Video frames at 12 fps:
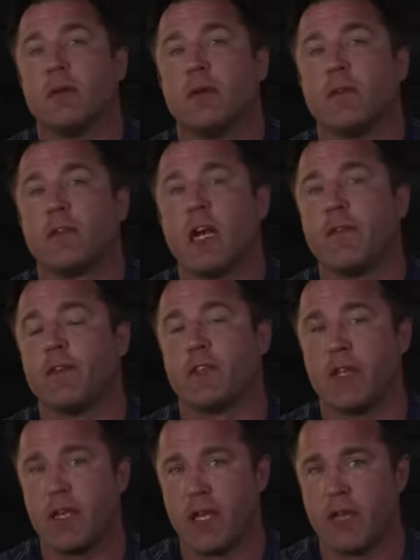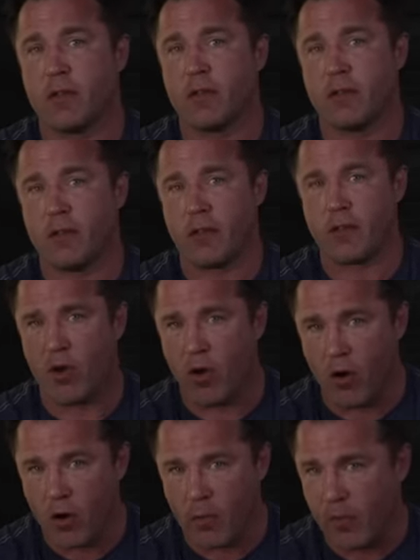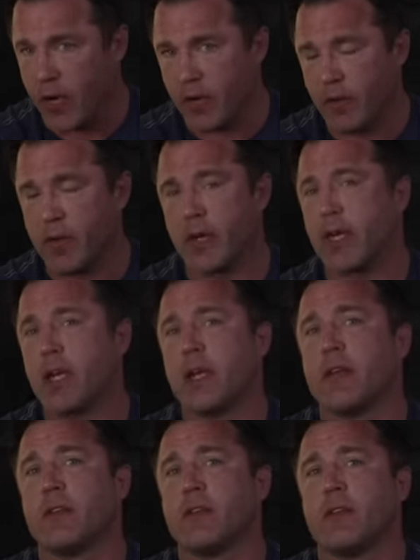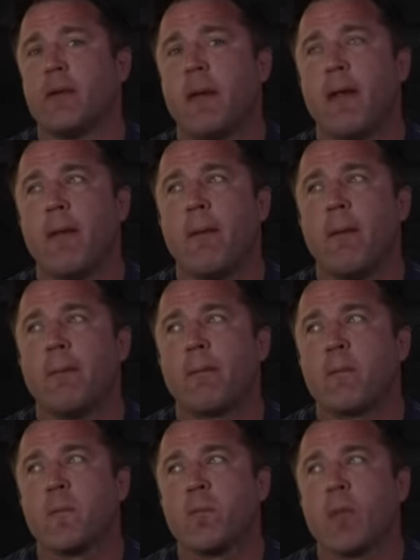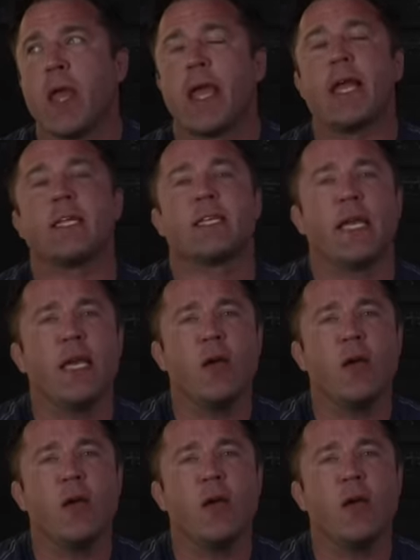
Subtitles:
self as he is, and the heartbreaker that he is he